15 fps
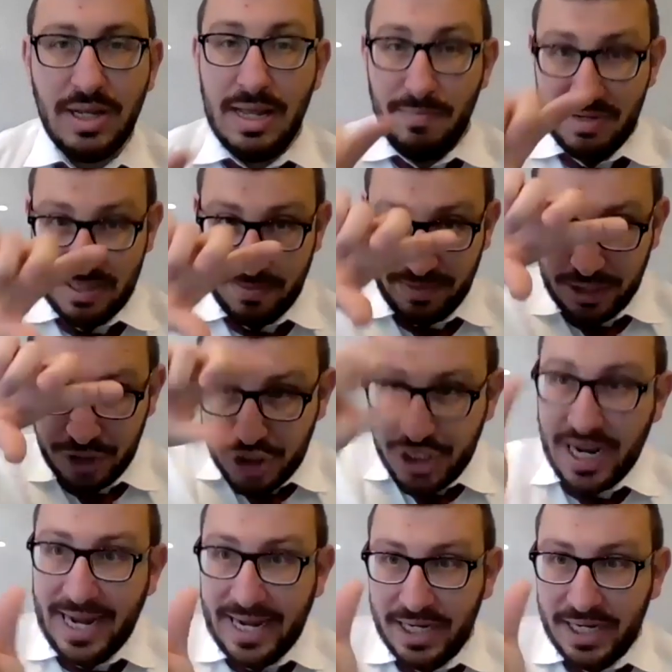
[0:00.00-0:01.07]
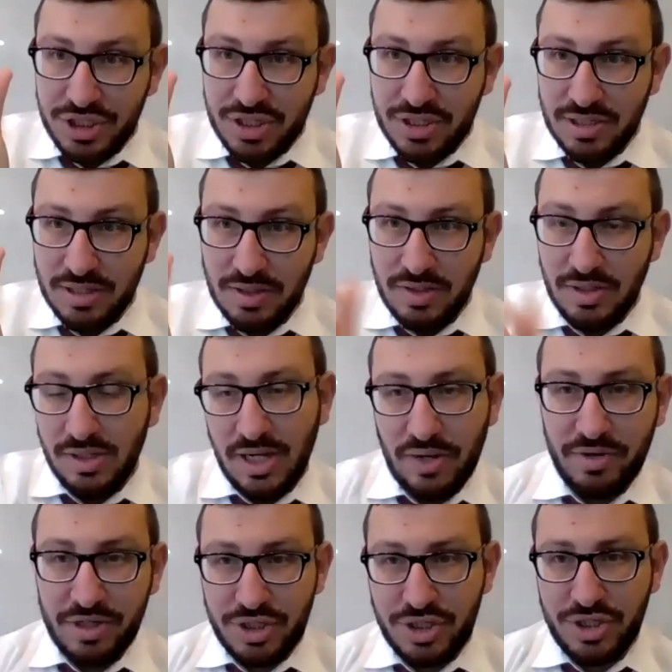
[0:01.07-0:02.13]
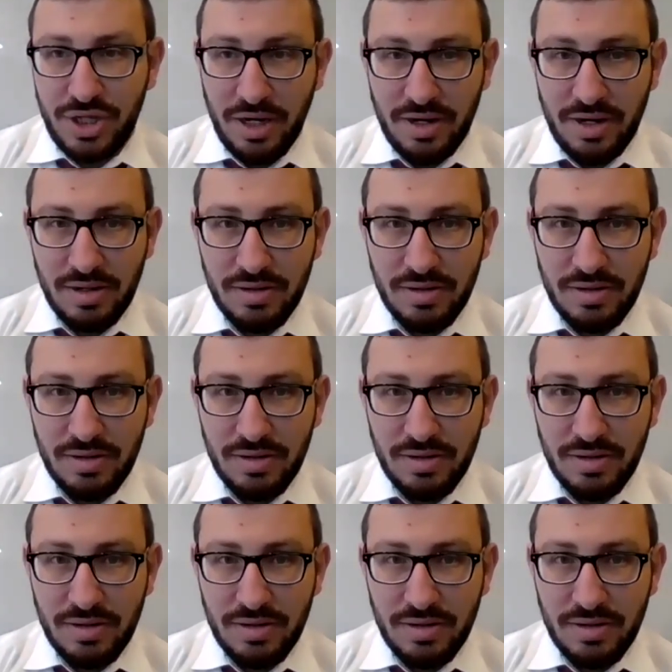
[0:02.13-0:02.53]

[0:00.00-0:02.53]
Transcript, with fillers: But something changed on Rosh Hashanah.